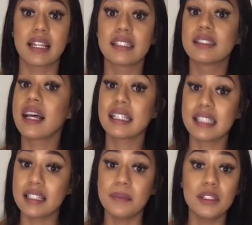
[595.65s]
Because, like I
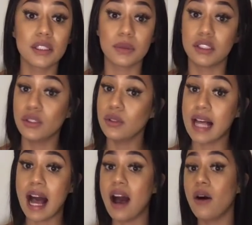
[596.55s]
said, the music was too
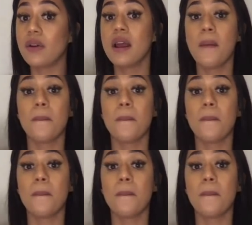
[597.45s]
loud.